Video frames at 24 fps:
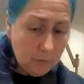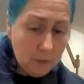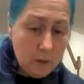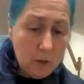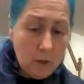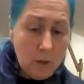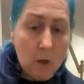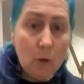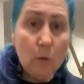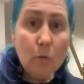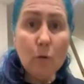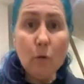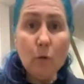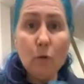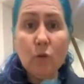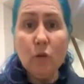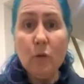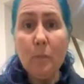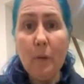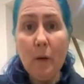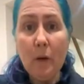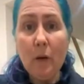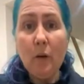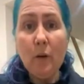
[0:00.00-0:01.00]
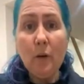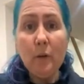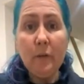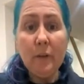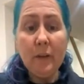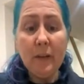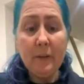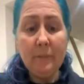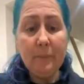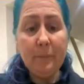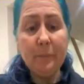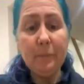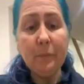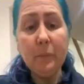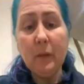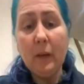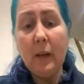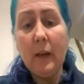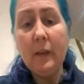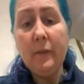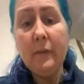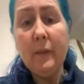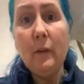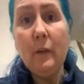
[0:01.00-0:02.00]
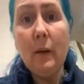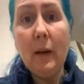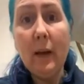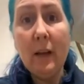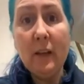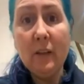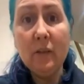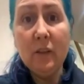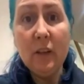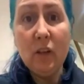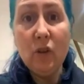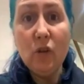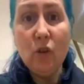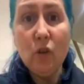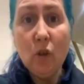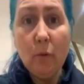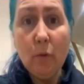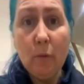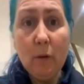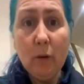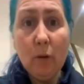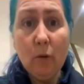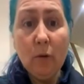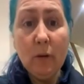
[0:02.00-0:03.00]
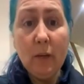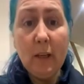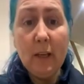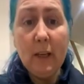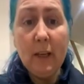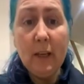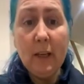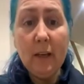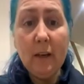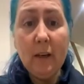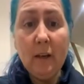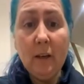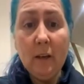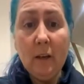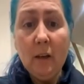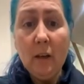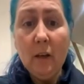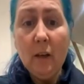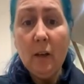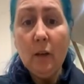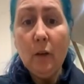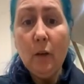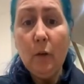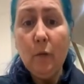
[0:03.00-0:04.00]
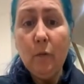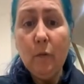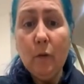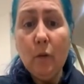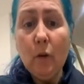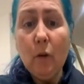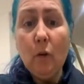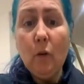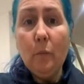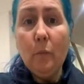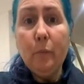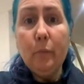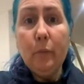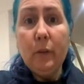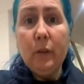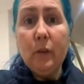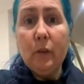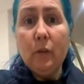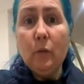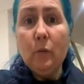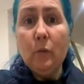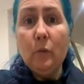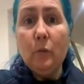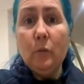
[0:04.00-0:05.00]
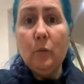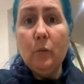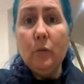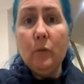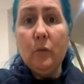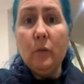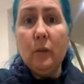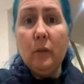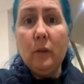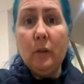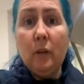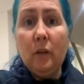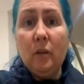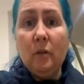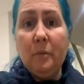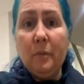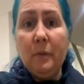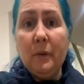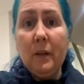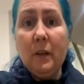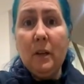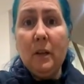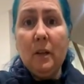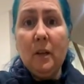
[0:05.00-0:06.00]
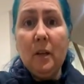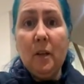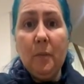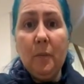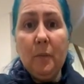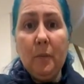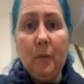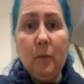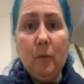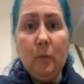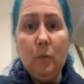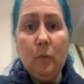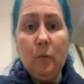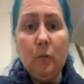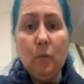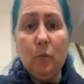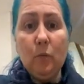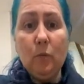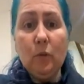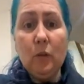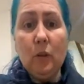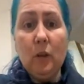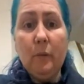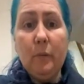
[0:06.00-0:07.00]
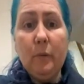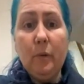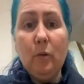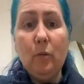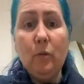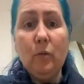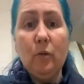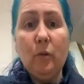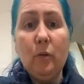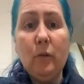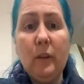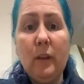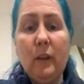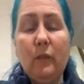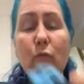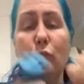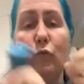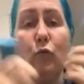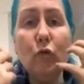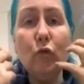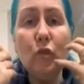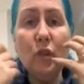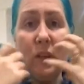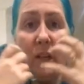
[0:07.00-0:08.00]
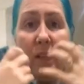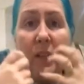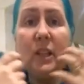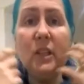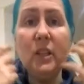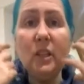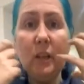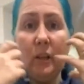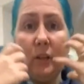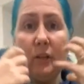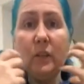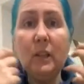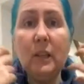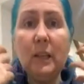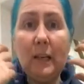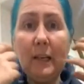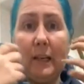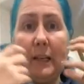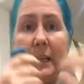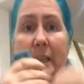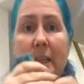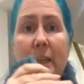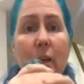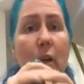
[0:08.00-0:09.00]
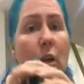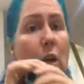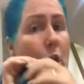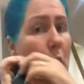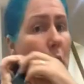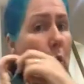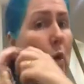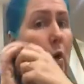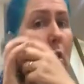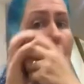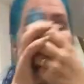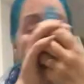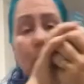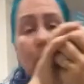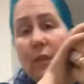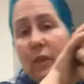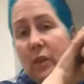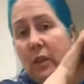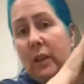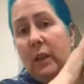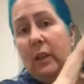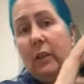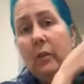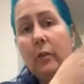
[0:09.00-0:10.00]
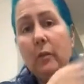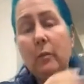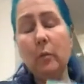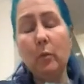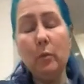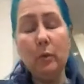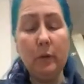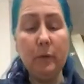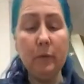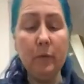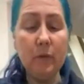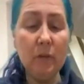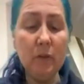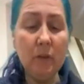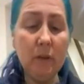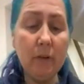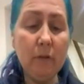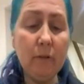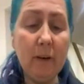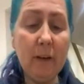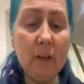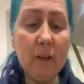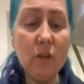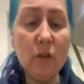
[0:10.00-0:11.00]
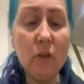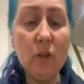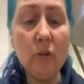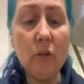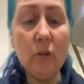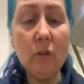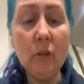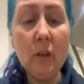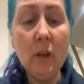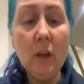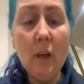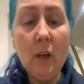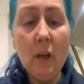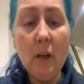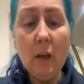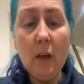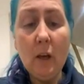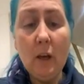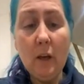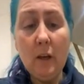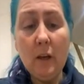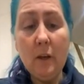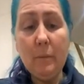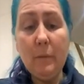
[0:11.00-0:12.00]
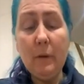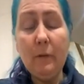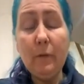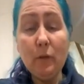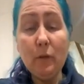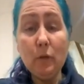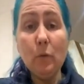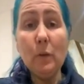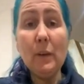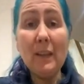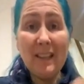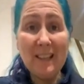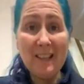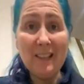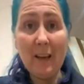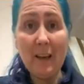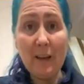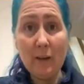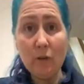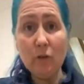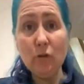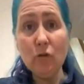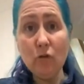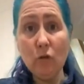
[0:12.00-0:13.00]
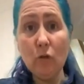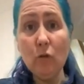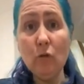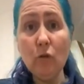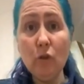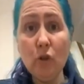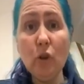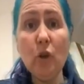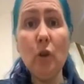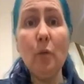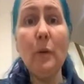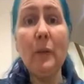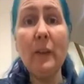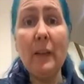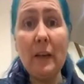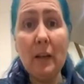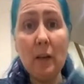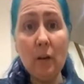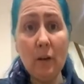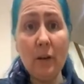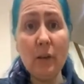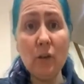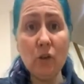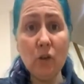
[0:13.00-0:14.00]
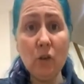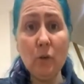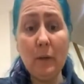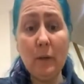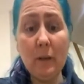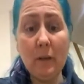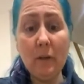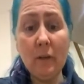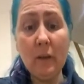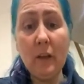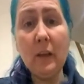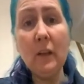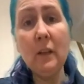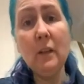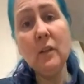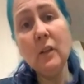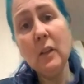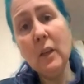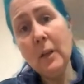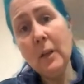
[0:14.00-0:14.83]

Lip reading: hold on to part of it, and then as they're chewing on here, you've got bristles that open up and all sorts going on. So that really does clean a lot of the teeth from all different directions. If your dog is a strong chewer, they like chewing things,